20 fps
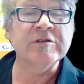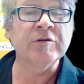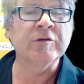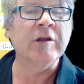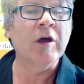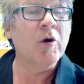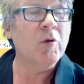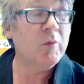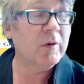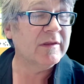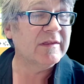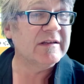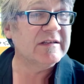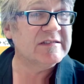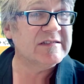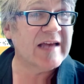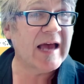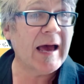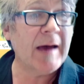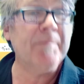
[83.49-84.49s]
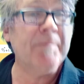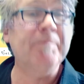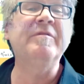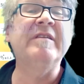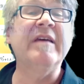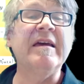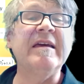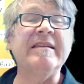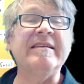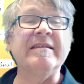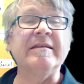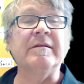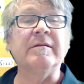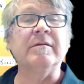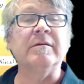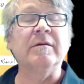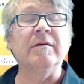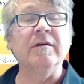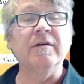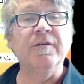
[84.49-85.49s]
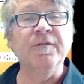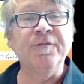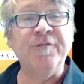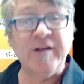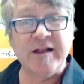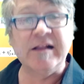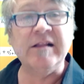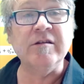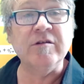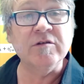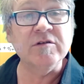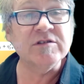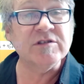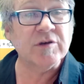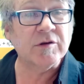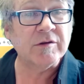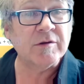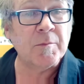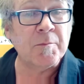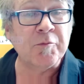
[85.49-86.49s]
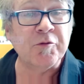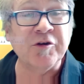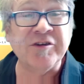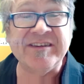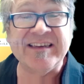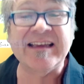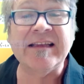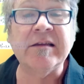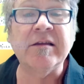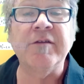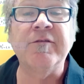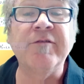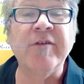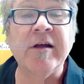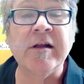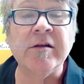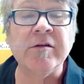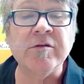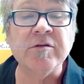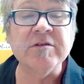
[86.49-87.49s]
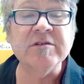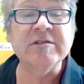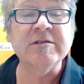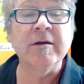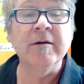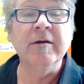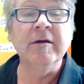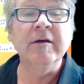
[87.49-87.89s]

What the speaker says: So now with these updated values, or the predicted values,